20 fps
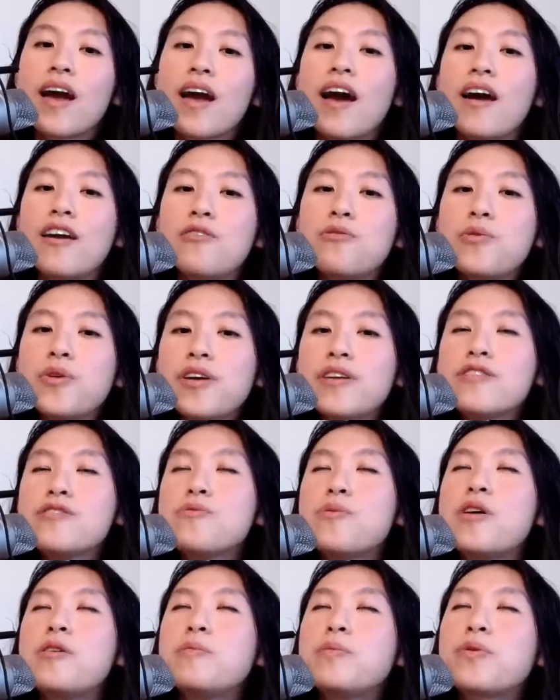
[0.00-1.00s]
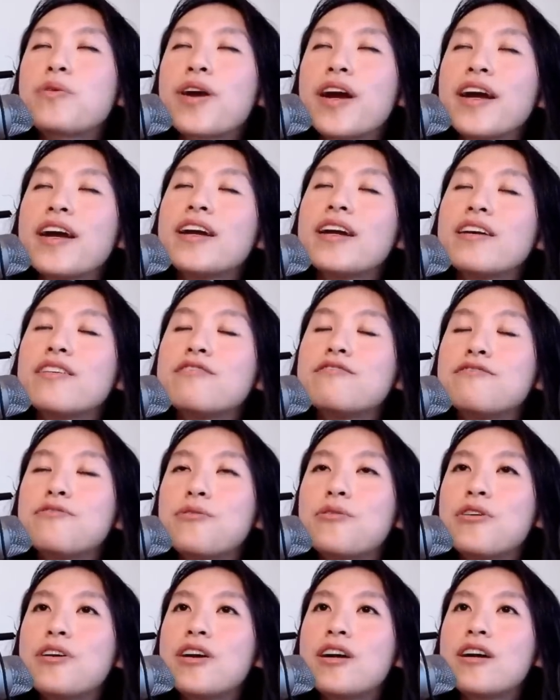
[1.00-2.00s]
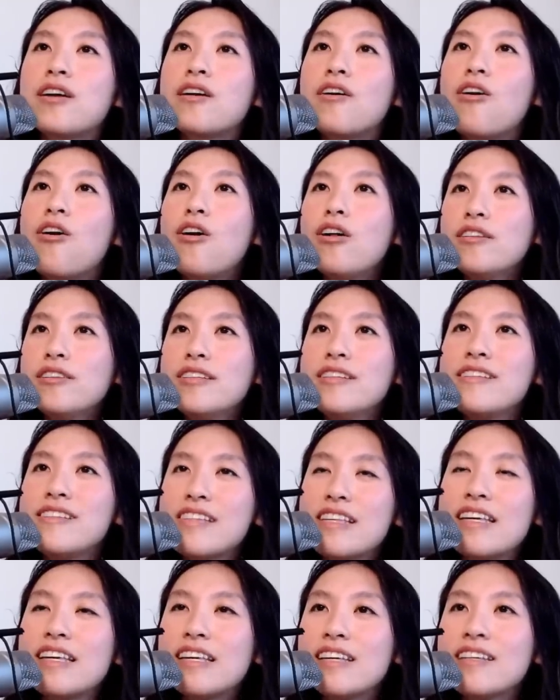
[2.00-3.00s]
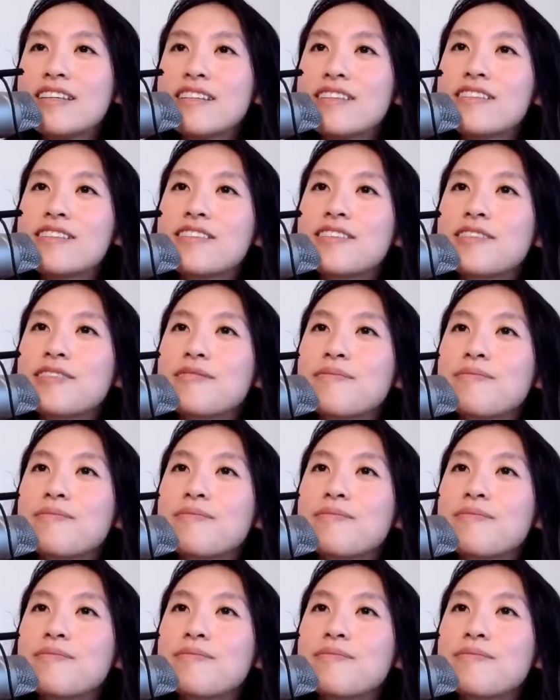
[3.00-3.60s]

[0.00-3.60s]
And we as well pray for all disease,